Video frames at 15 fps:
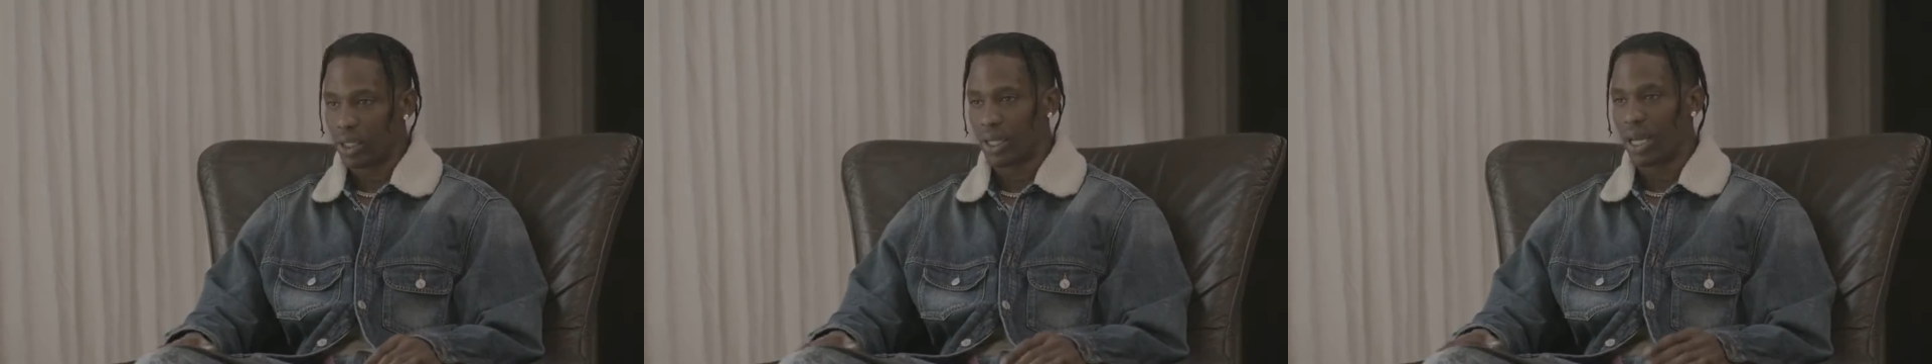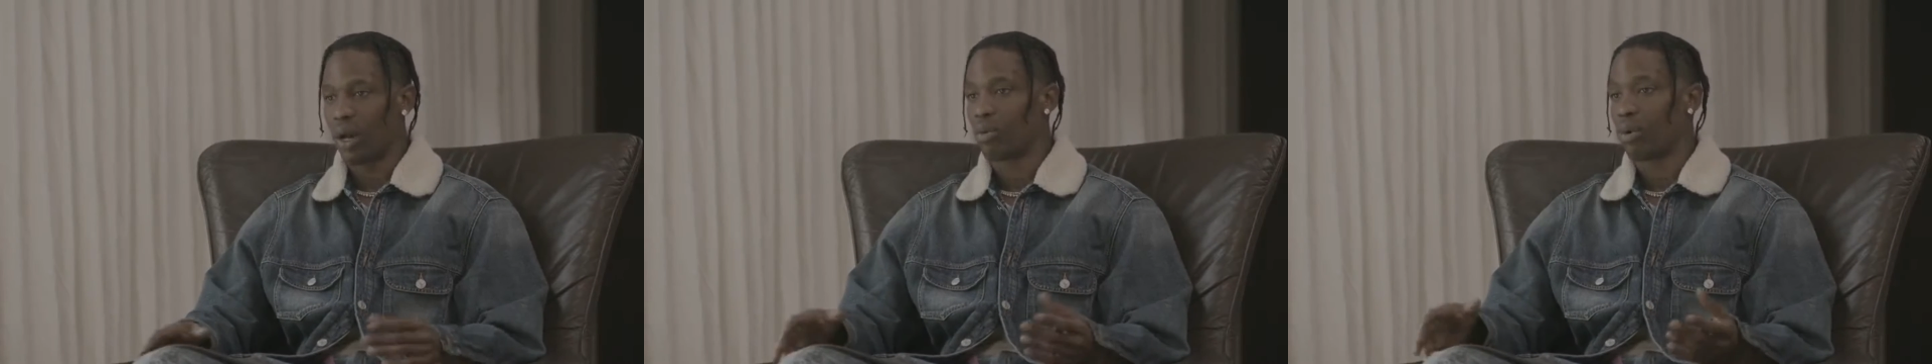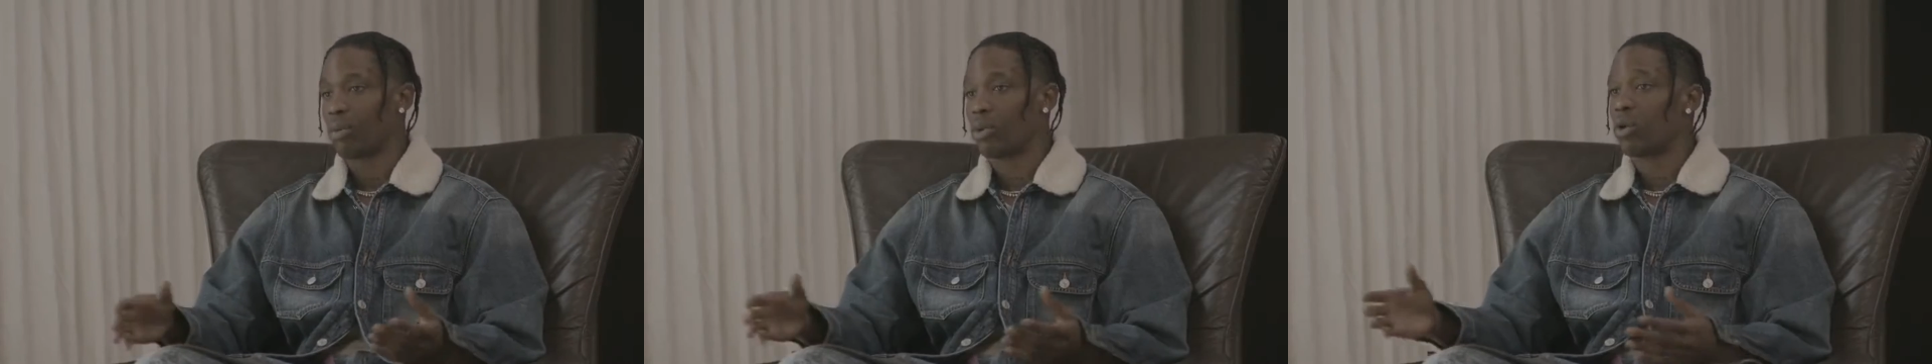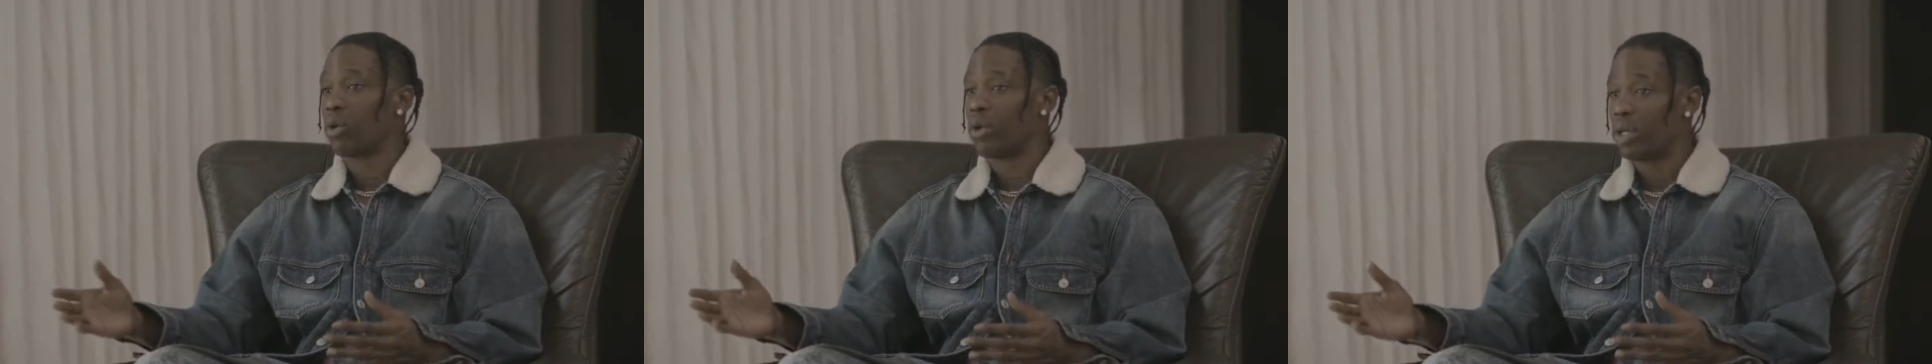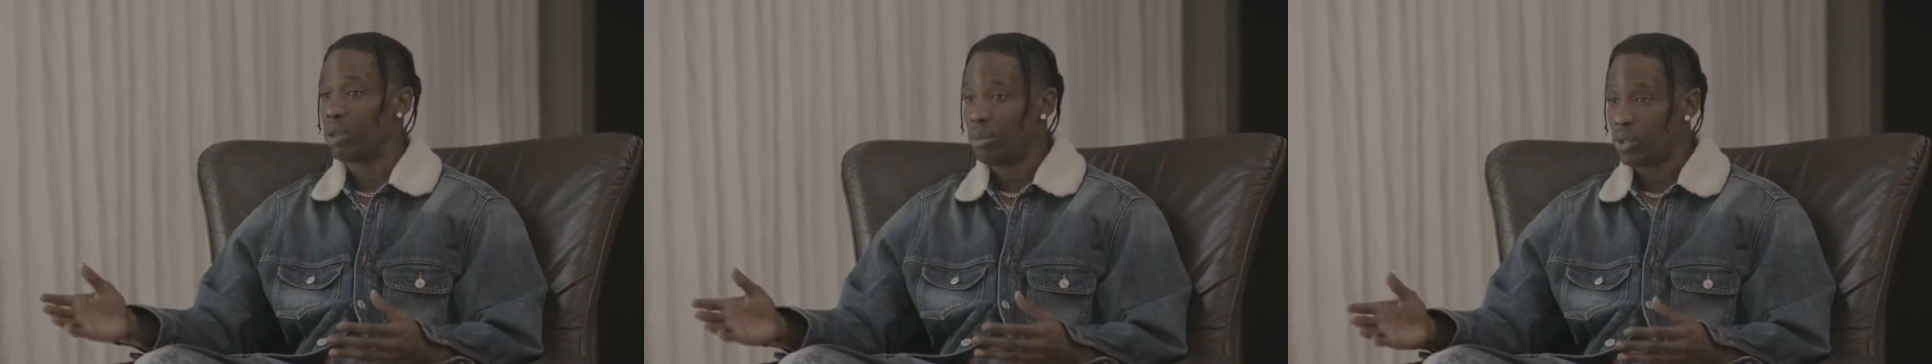to now where I'm
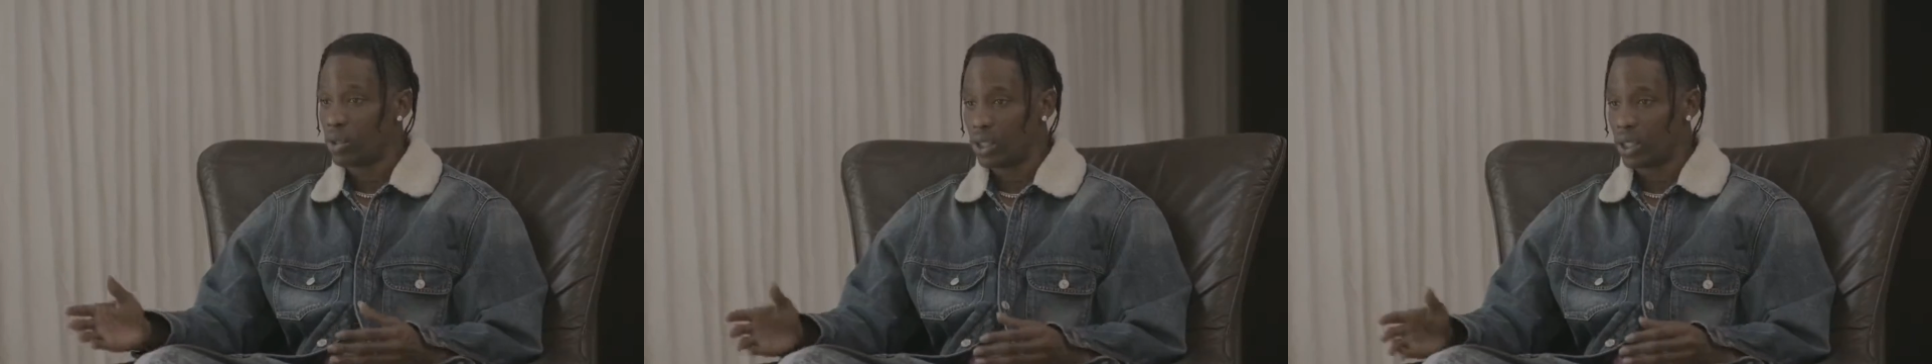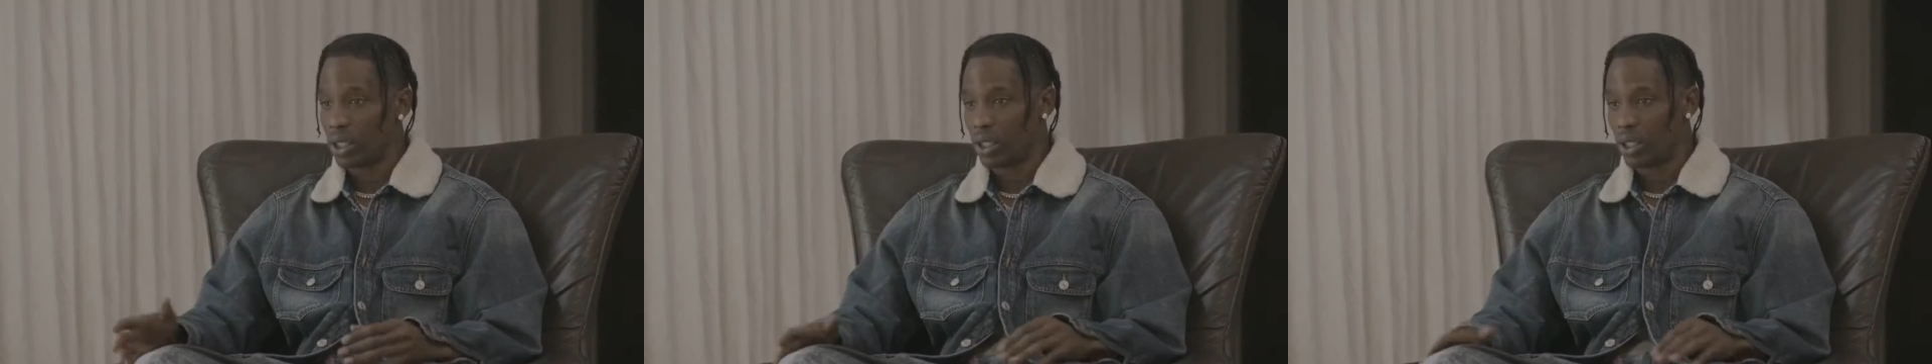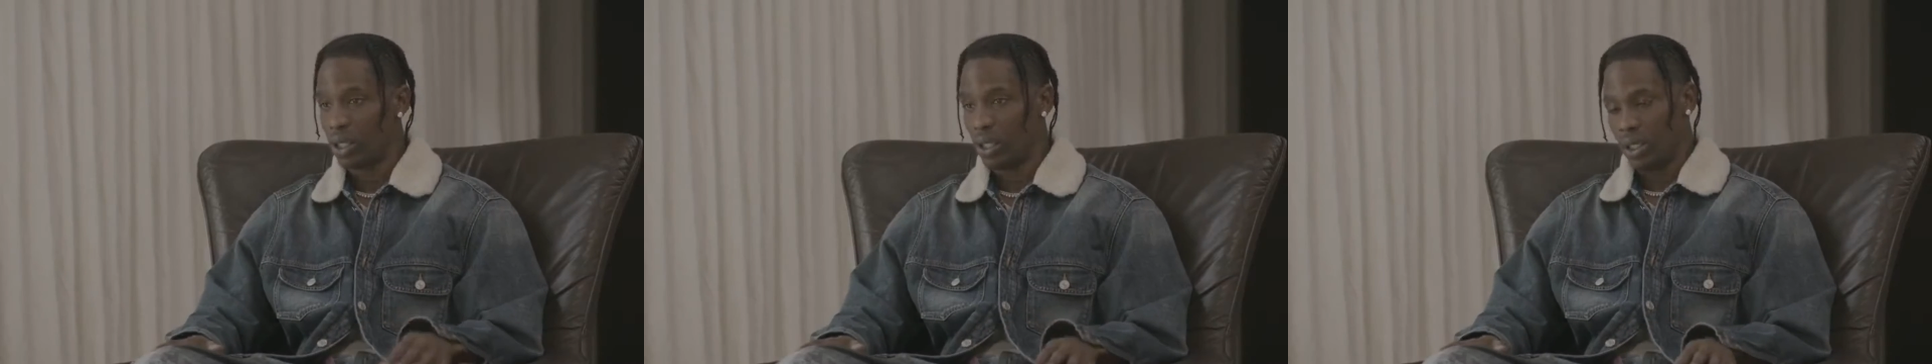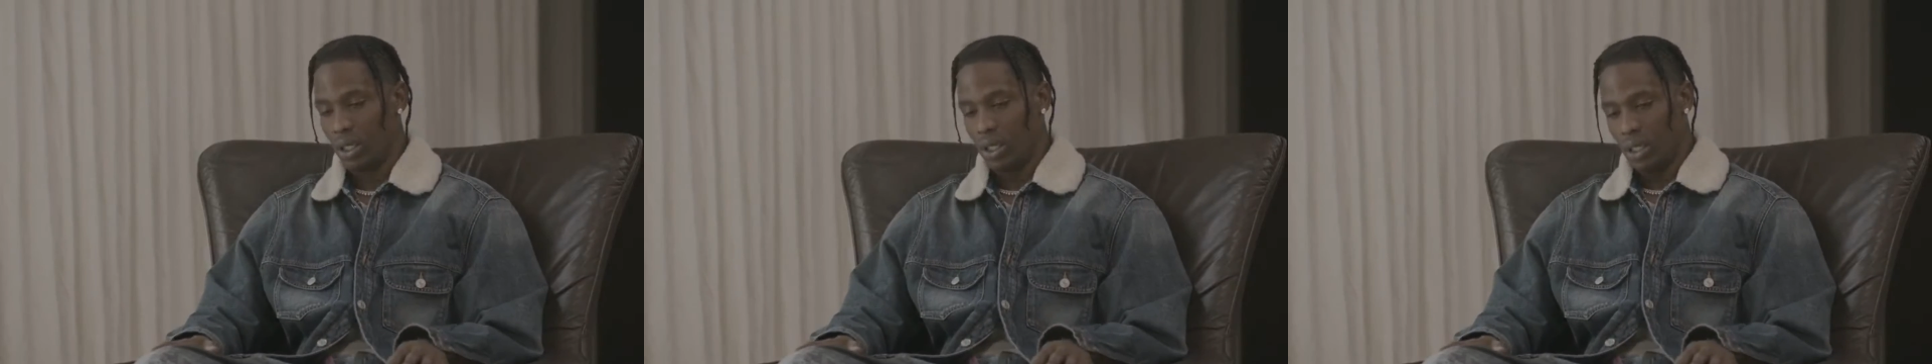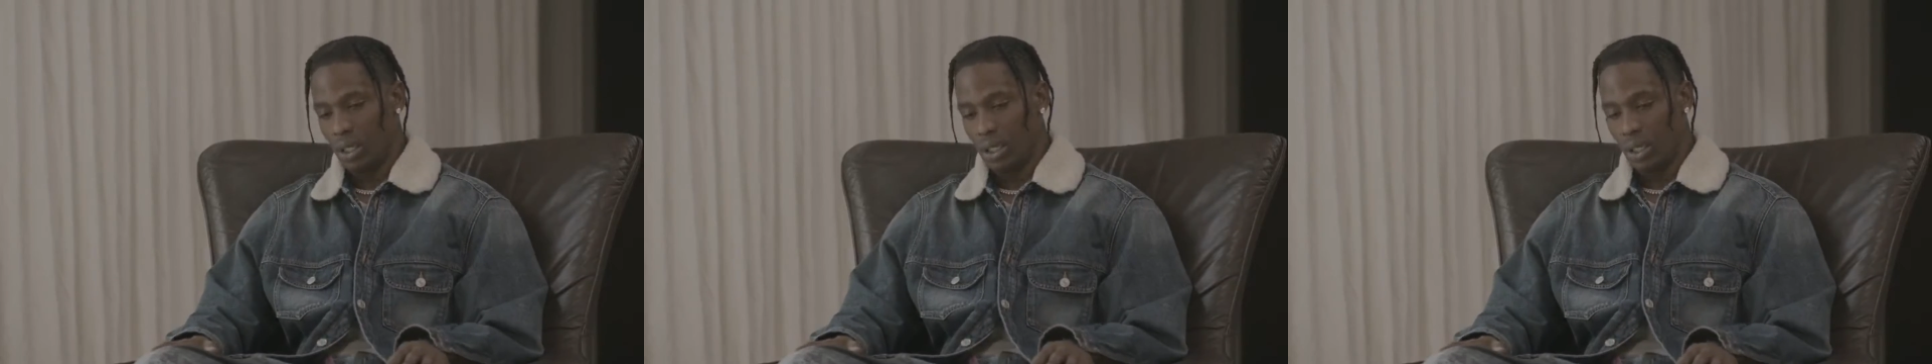going in music.
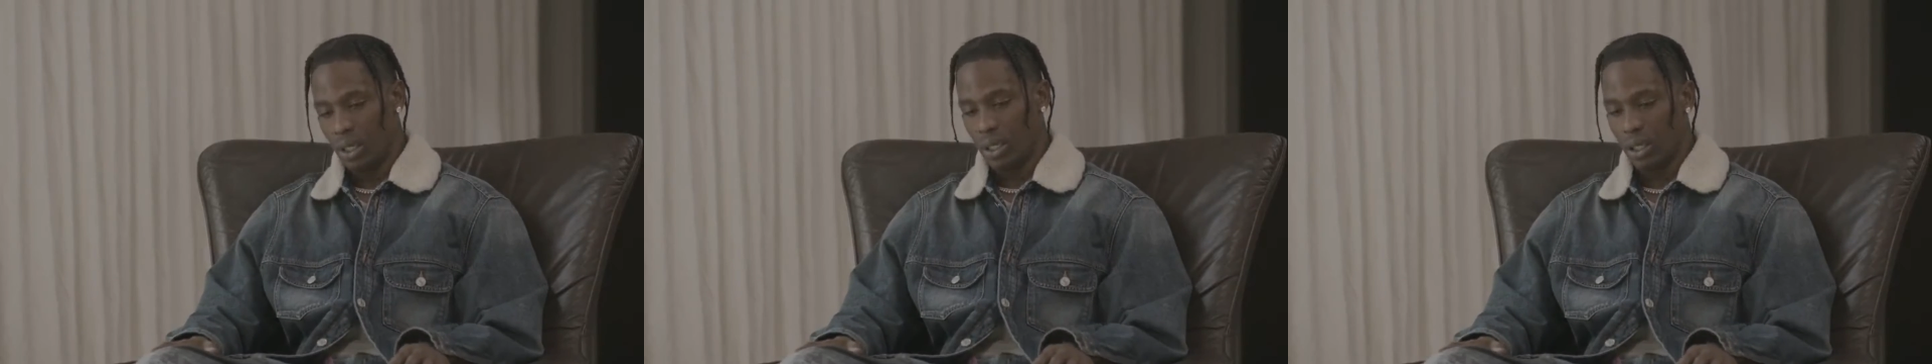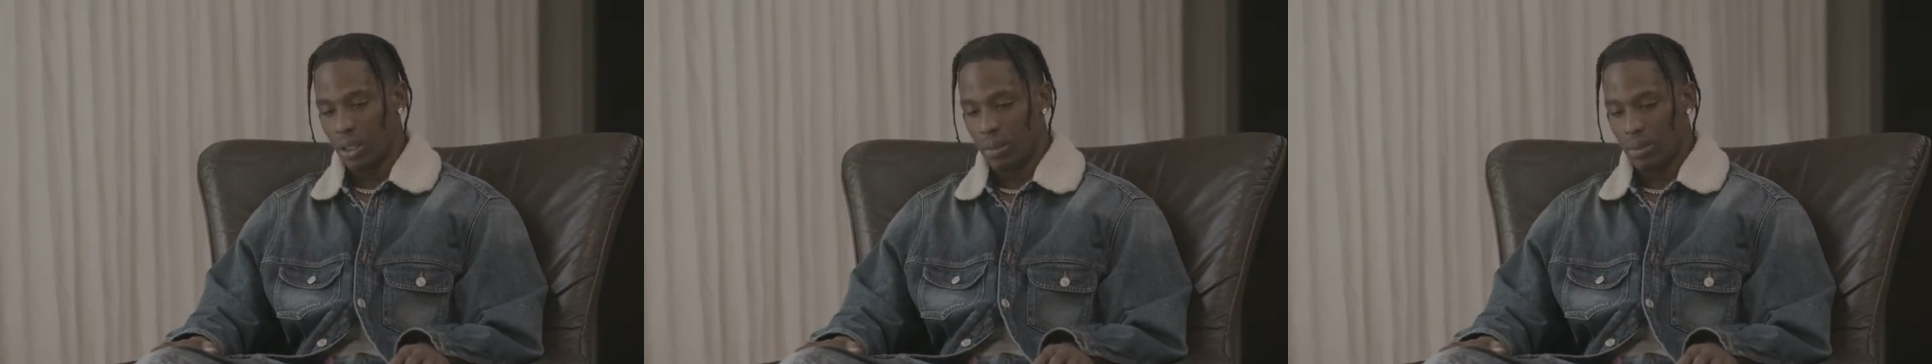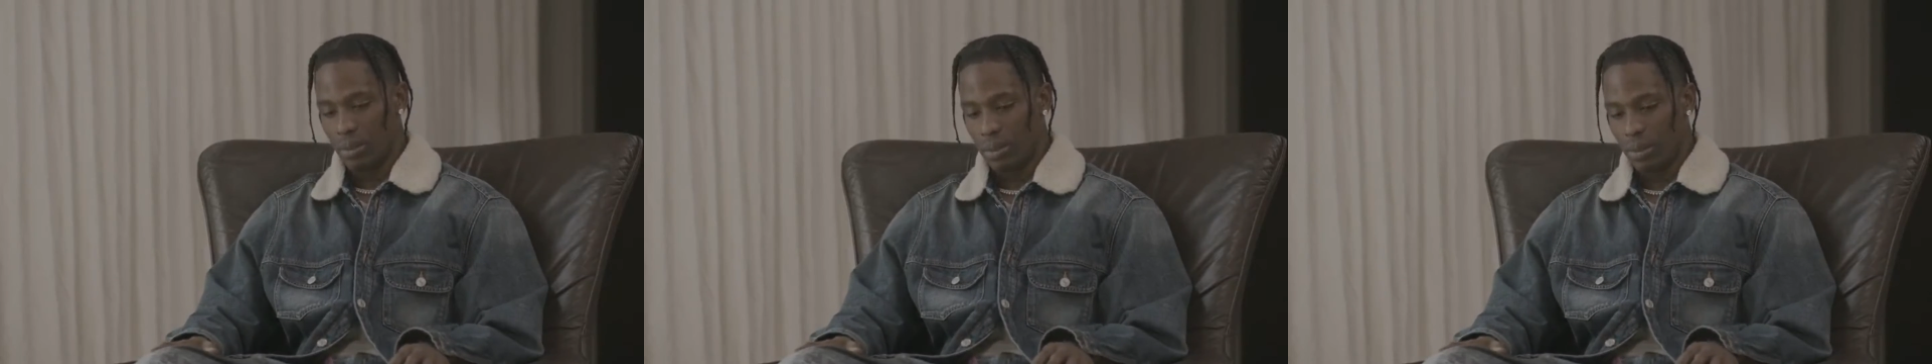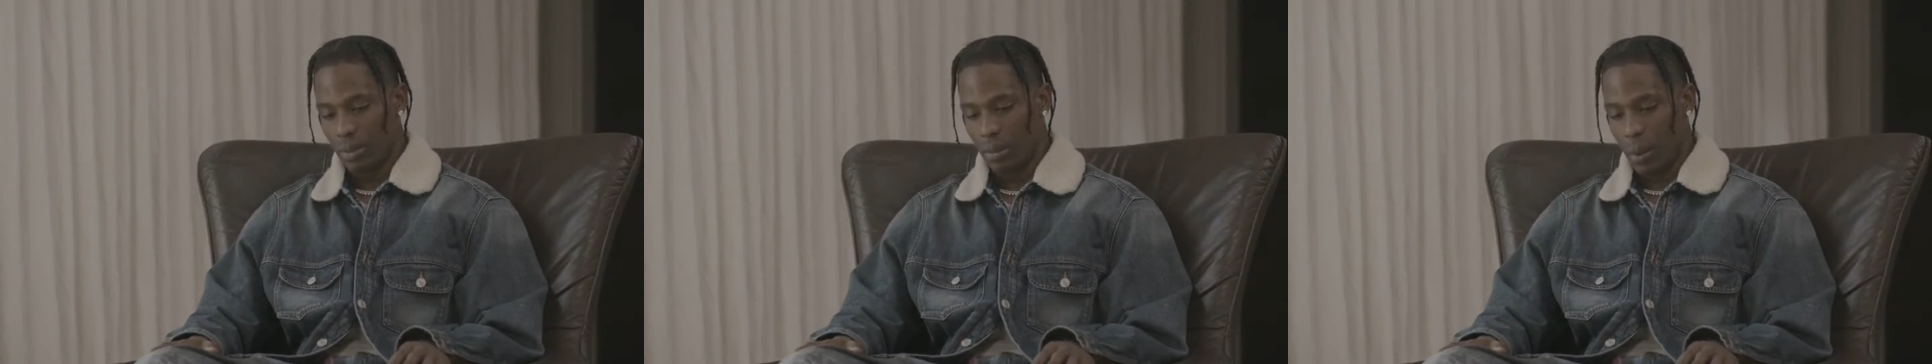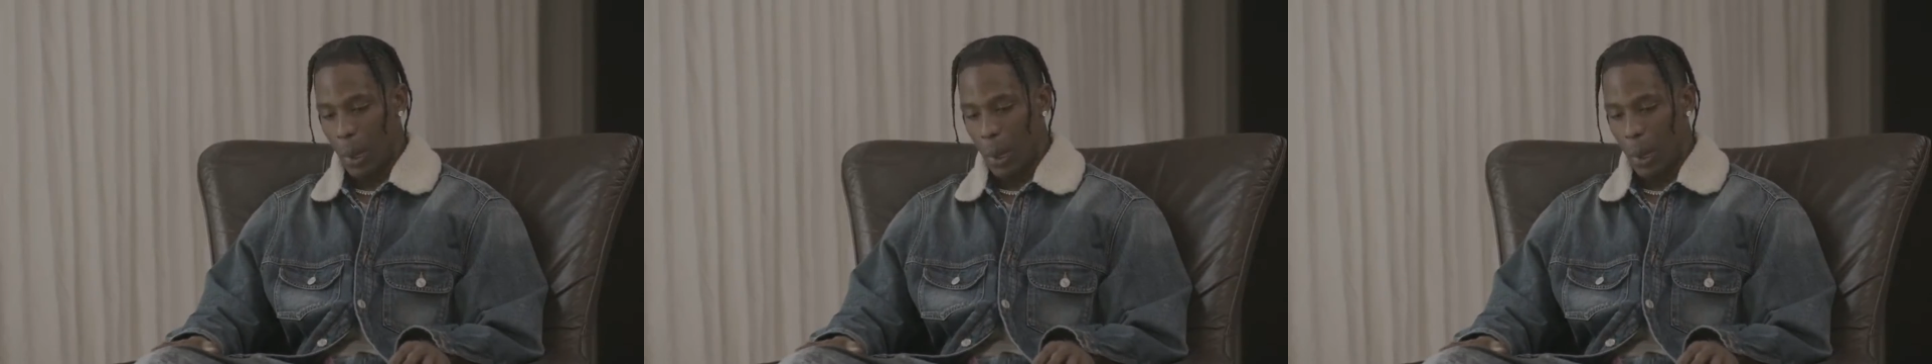So